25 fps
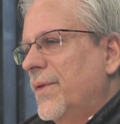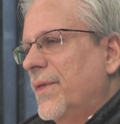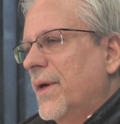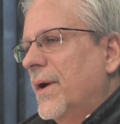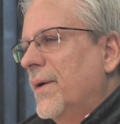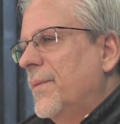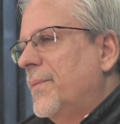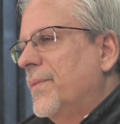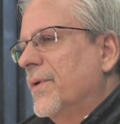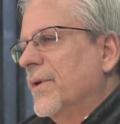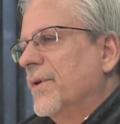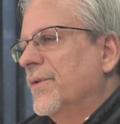with
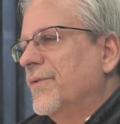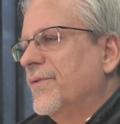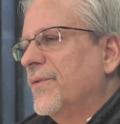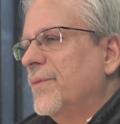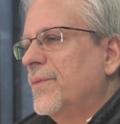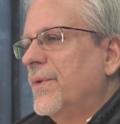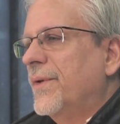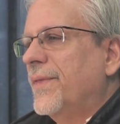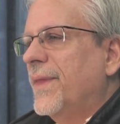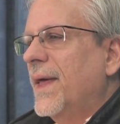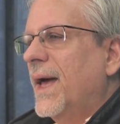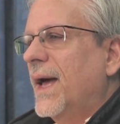a
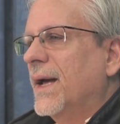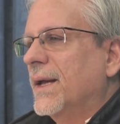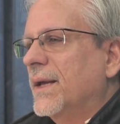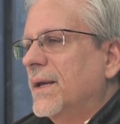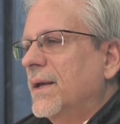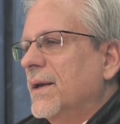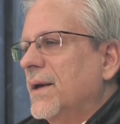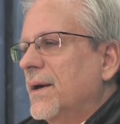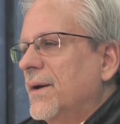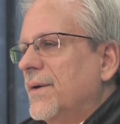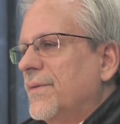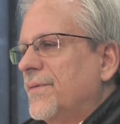person with
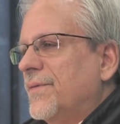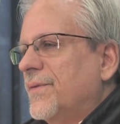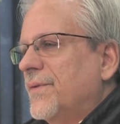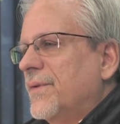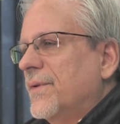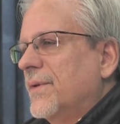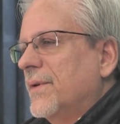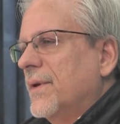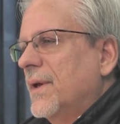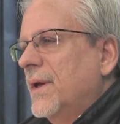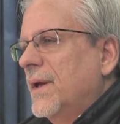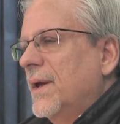that
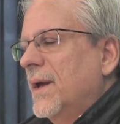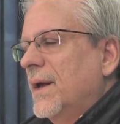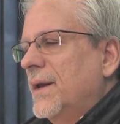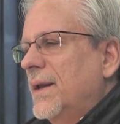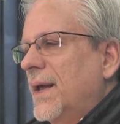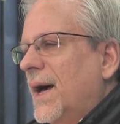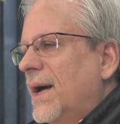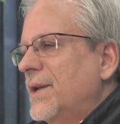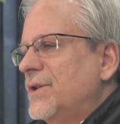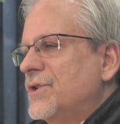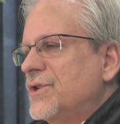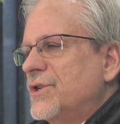gift
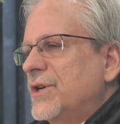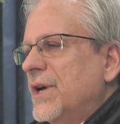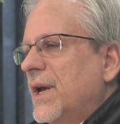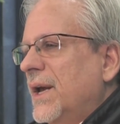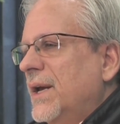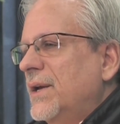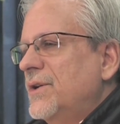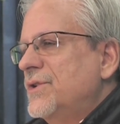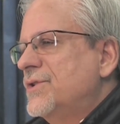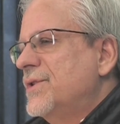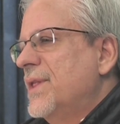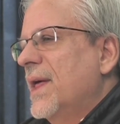and not
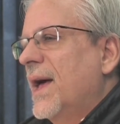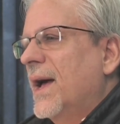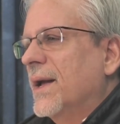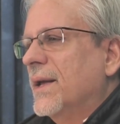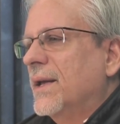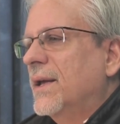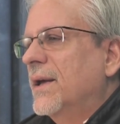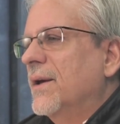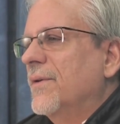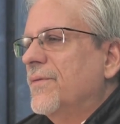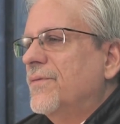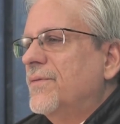change
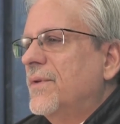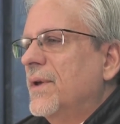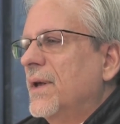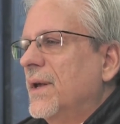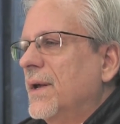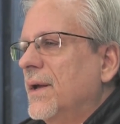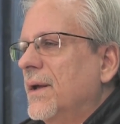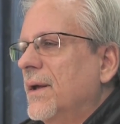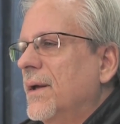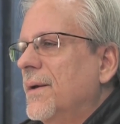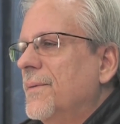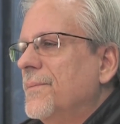that
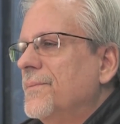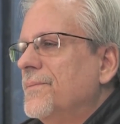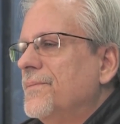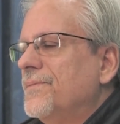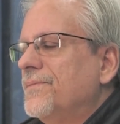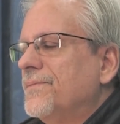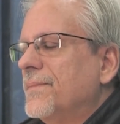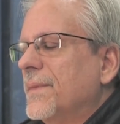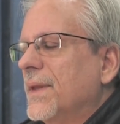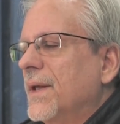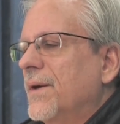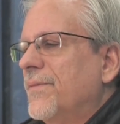gifting
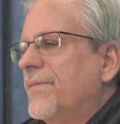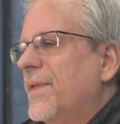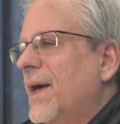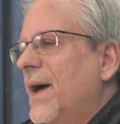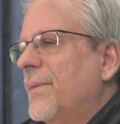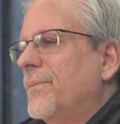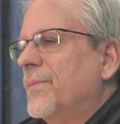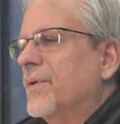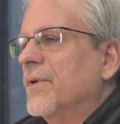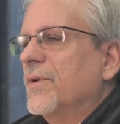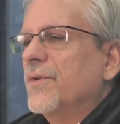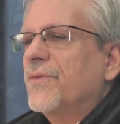if
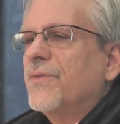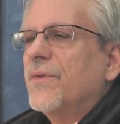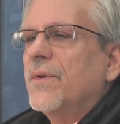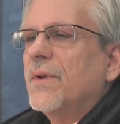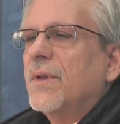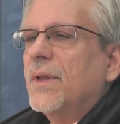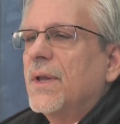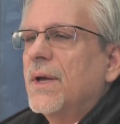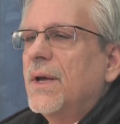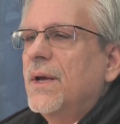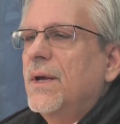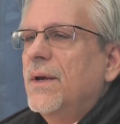that
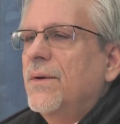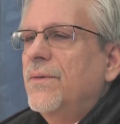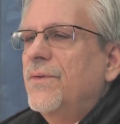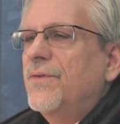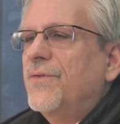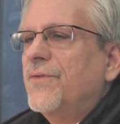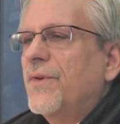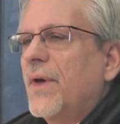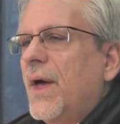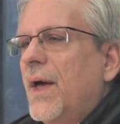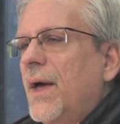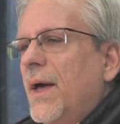person
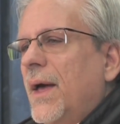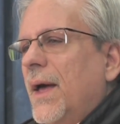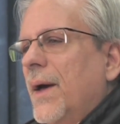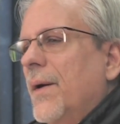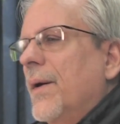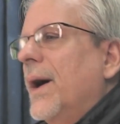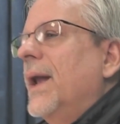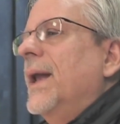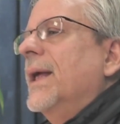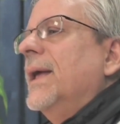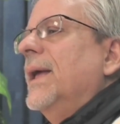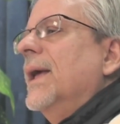leaves.
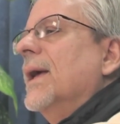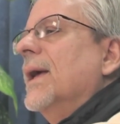And